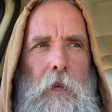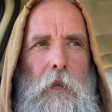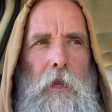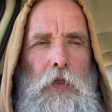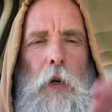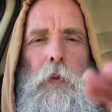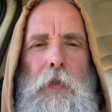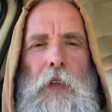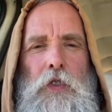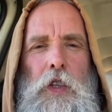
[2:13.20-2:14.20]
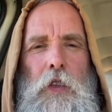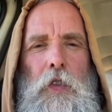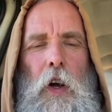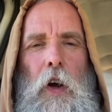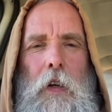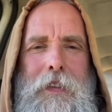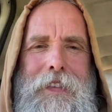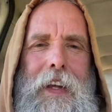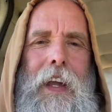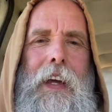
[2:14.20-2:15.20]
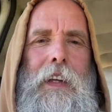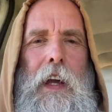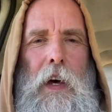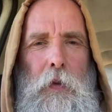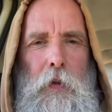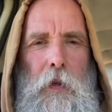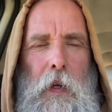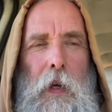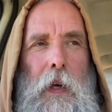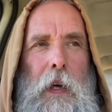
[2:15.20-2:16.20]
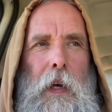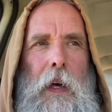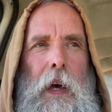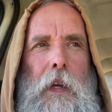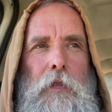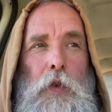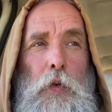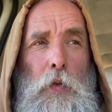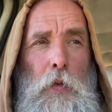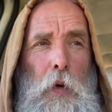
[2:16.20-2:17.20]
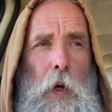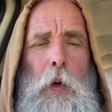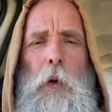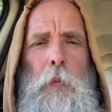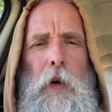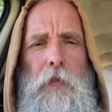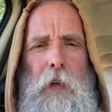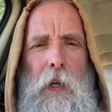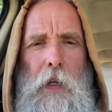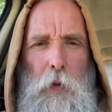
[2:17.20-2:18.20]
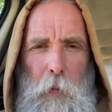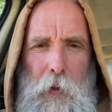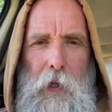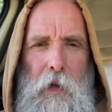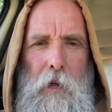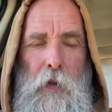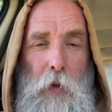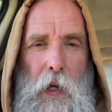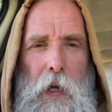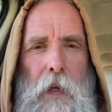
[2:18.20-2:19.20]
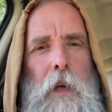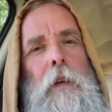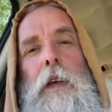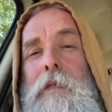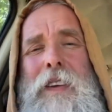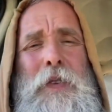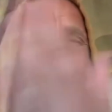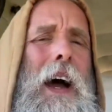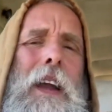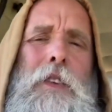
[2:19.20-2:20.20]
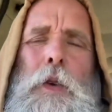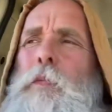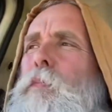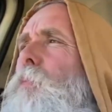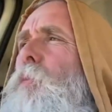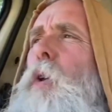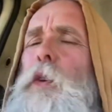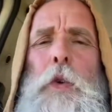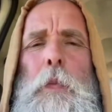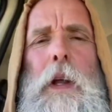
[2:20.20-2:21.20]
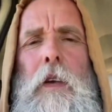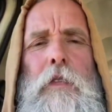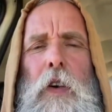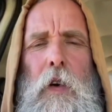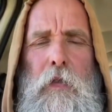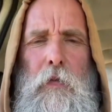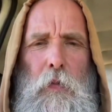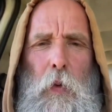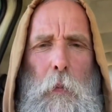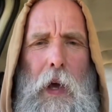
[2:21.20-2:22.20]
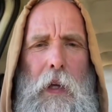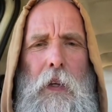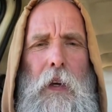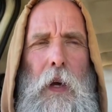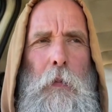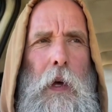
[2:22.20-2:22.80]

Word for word: some of these genes are selected out. And if you look perfectly European today, even if you had some non European far back in time,